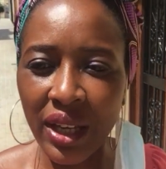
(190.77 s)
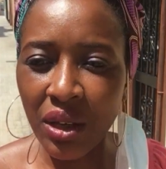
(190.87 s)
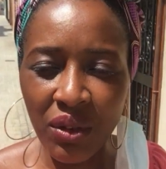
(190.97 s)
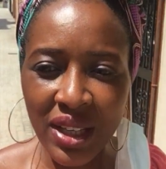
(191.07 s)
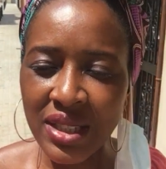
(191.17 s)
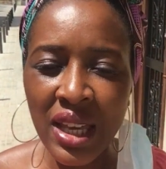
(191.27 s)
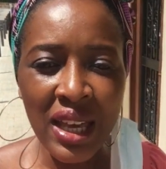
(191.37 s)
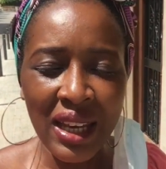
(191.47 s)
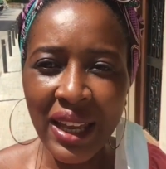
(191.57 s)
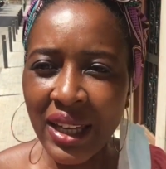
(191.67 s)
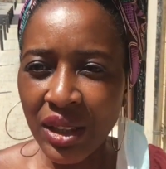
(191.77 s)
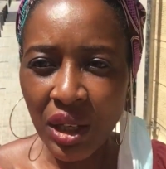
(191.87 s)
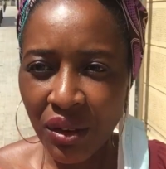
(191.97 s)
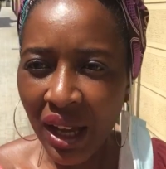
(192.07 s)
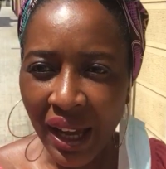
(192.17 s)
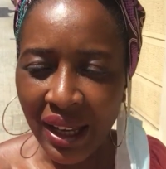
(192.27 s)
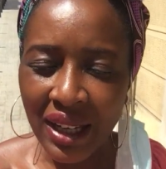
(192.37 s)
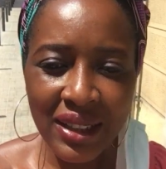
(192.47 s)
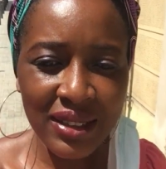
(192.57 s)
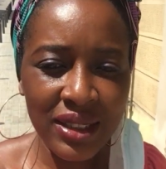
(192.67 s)
There are areas like Canary
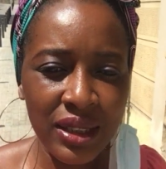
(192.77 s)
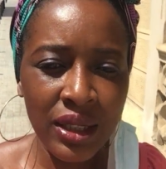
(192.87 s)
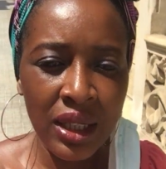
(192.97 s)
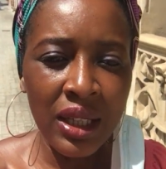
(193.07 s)
Islands